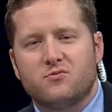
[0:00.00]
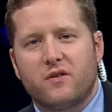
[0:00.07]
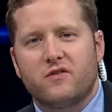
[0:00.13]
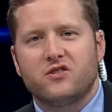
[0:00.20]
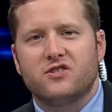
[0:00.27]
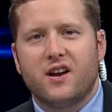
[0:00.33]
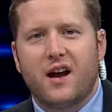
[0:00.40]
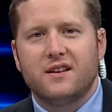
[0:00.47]

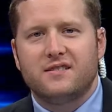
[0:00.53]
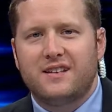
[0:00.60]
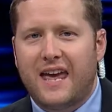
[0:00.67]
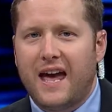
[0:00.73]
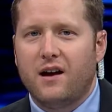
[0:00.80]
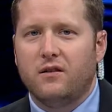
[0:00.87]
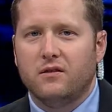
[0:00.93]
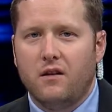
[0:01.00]
Riverside's
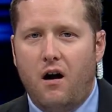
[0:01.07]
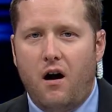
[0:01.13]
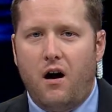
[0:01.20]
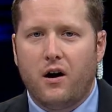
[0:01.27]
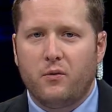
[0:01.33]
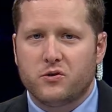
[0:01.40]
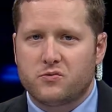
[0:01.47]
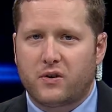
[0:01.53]
Kale
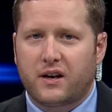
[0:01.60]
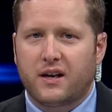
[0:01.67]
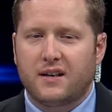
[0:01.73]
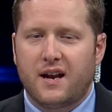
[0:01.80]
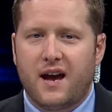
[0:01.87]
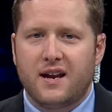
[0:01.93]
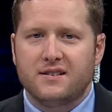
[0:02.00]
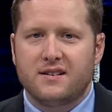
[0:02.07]
Long was
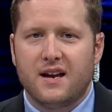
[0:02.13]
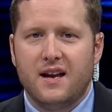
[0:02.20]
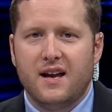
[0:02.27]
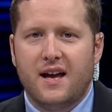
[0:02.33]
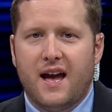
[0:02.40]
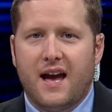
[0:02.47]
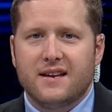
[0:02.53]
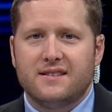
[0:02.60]
recognized
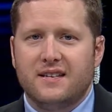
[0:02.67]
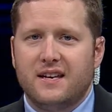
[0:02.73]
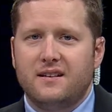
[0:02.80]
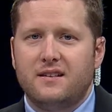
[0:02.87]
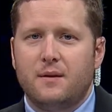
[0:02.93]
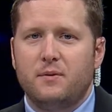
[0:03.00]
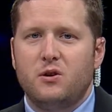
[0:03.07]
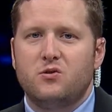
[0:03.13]
as the
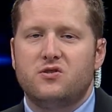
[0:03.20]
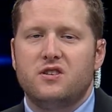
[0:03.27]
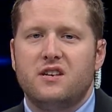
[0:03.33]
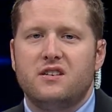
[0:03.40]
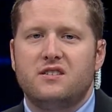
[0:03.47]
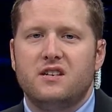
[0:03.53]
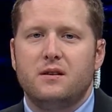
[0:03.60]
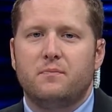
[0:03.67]

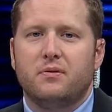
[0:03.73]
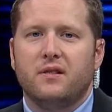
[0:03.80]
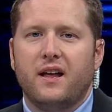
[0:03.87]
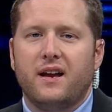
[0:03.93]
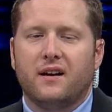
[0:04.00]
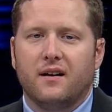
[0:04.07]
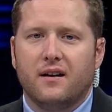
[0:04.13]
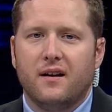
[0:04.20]
NWCC
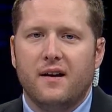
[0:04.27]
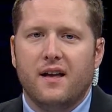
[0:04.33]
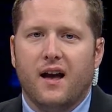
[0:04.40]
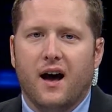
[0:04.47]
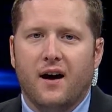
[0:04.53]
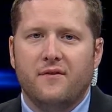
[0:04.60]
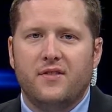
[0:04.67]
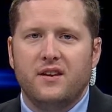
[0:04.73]
Player
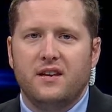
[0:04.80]
of the